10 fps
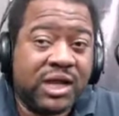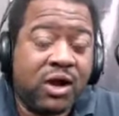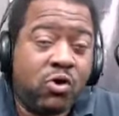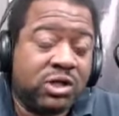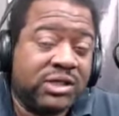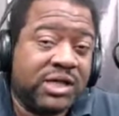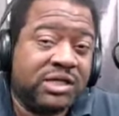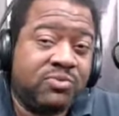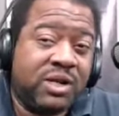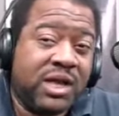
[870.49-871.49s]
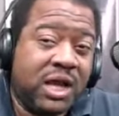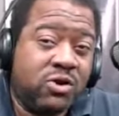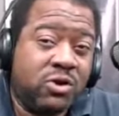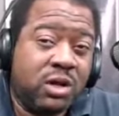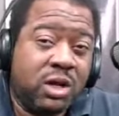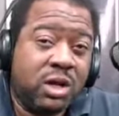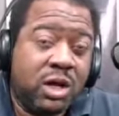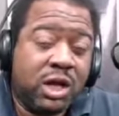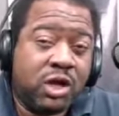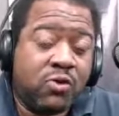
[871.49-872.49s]
That organization's been hindered
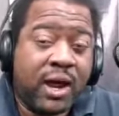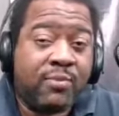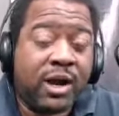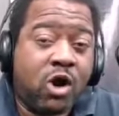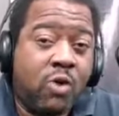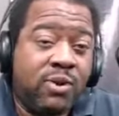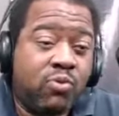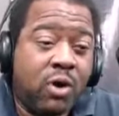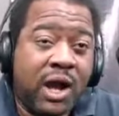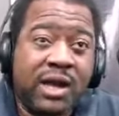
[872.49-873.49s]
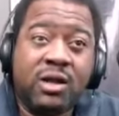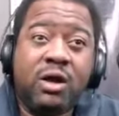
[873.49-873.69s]
and Crab by Kobe Bryant.